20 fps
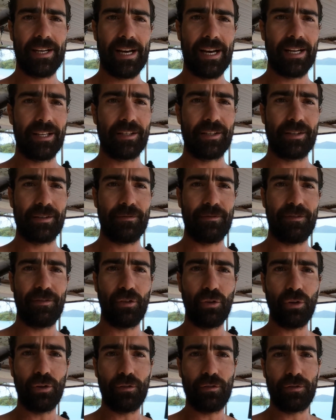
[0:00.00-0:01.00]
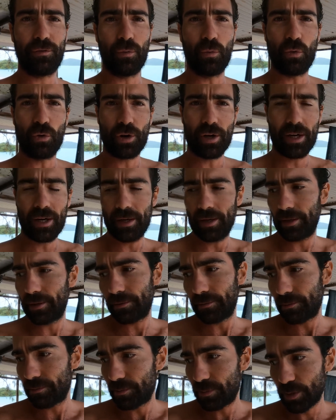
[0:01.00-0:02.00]
yeah, it's full of water
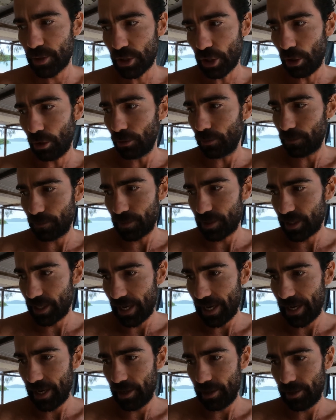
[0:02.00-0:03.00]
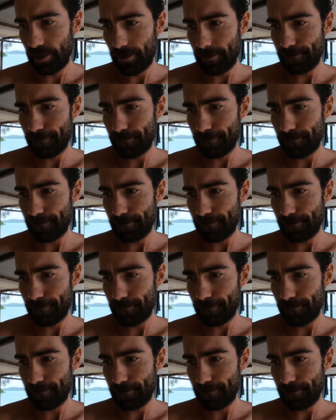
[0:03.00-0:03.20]
and salt and sand,